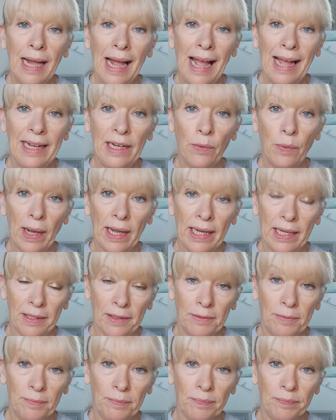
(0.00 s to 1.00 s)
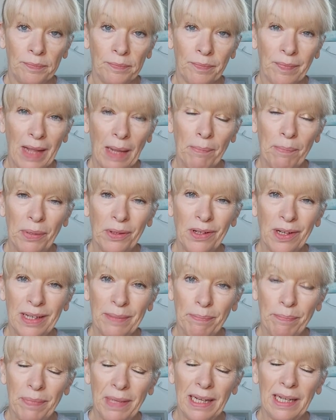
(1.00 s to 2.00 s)
Anyway,
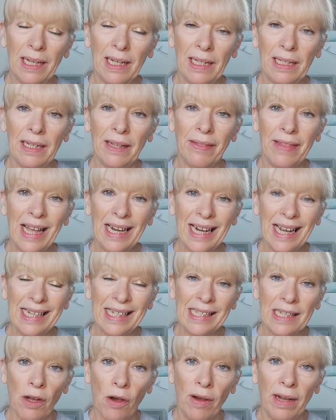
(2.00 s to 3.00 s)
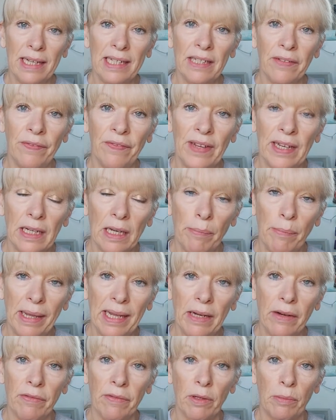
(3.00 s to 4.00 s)
but then I started to feel a
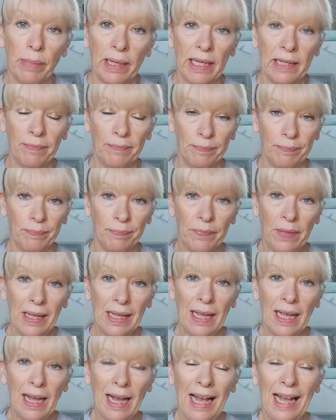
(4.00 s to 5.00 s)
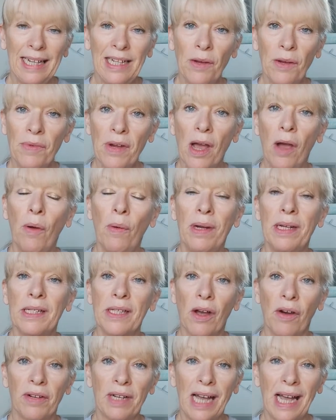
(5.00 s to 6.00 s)
bit grubby. I don't know, it's
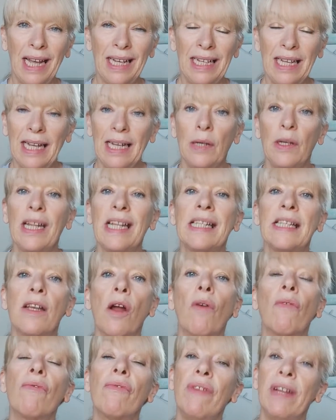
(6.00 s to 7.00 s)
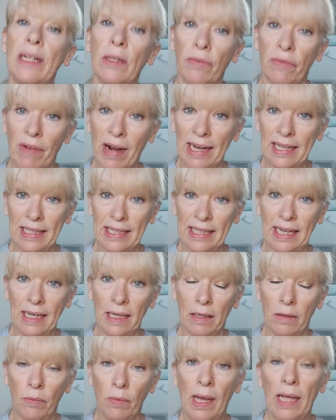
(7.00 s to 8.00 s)
odd. It's not real
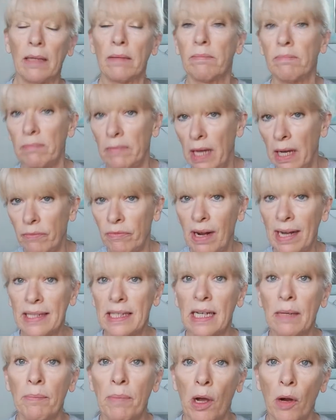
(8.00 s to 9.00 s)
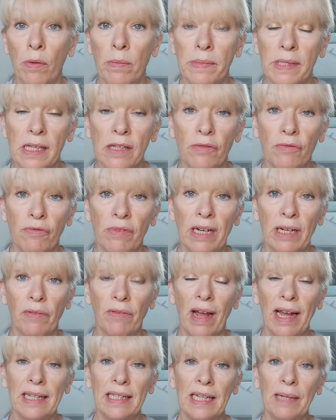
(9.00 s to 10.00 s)
writing. Well, writing poems is real
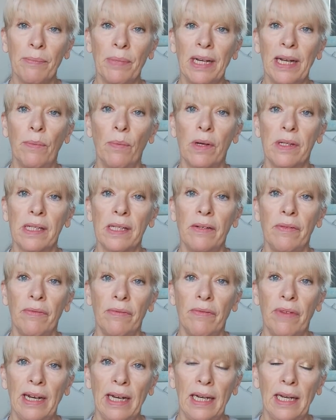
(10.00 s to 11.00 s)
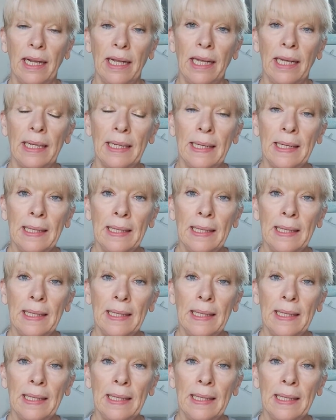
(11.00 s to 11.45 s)
writing, but it wasn't really.